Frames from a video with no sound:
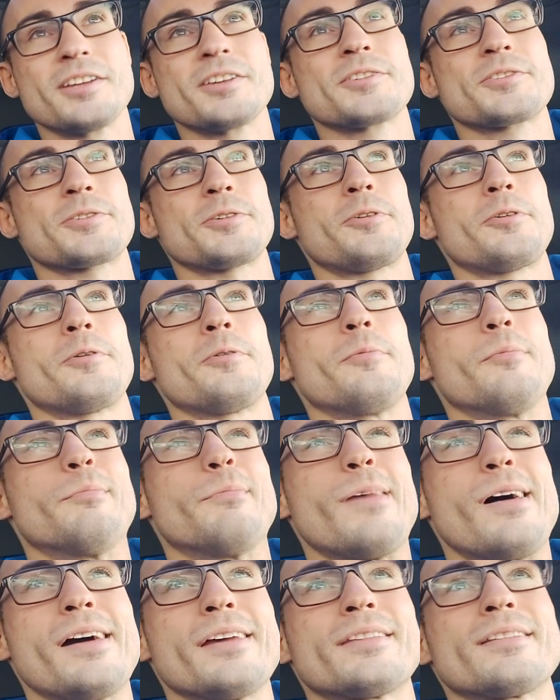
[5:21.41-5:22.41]
So
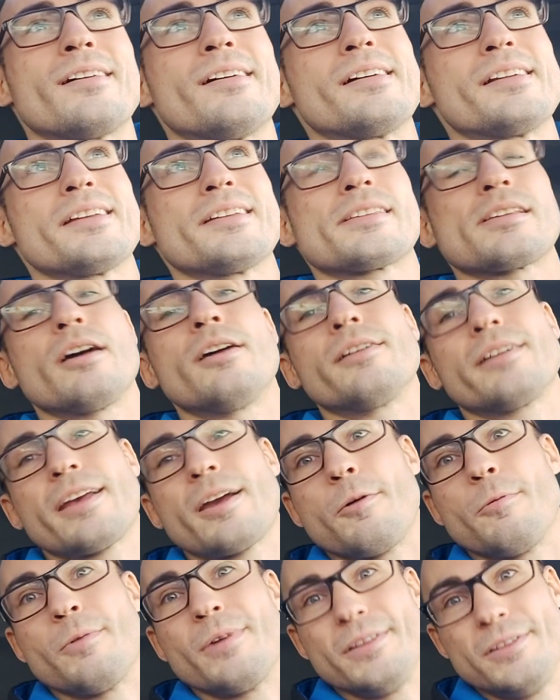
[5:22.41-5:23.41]
my thought is I'll
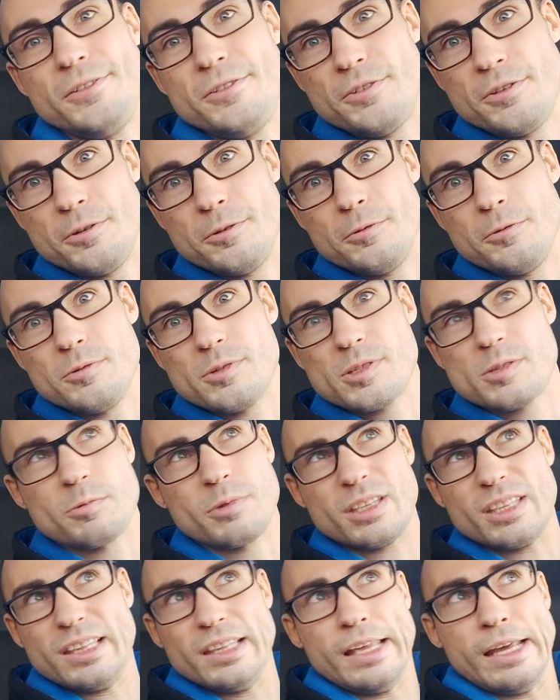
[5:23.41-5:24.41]
get one used
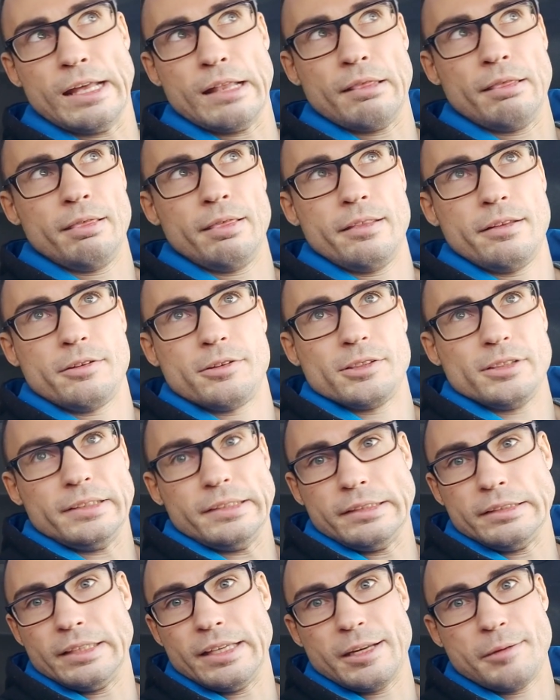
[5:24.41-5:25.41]
with like
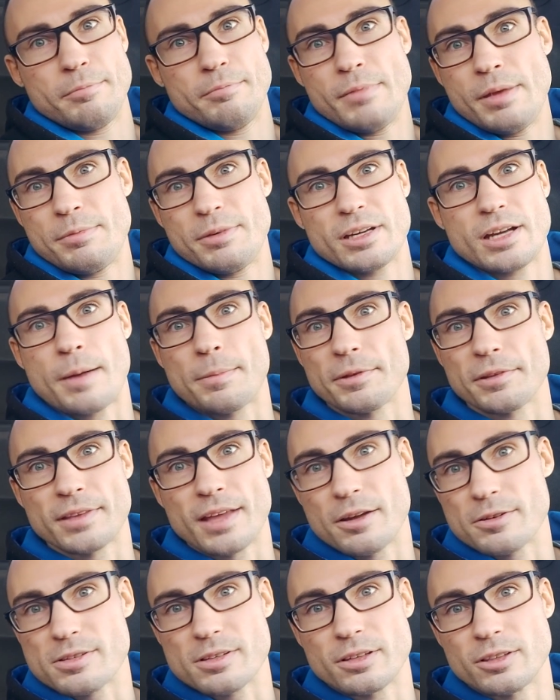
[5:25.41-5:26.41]
literally like maybe a couple
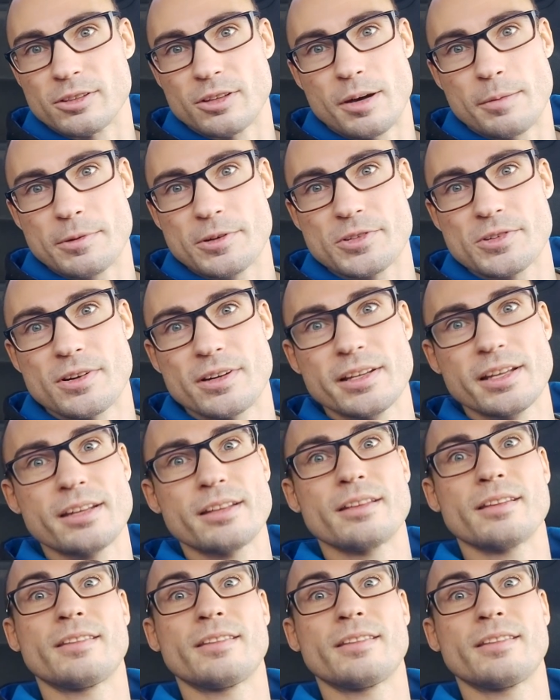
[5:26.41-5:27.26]
thousand kilometers on it.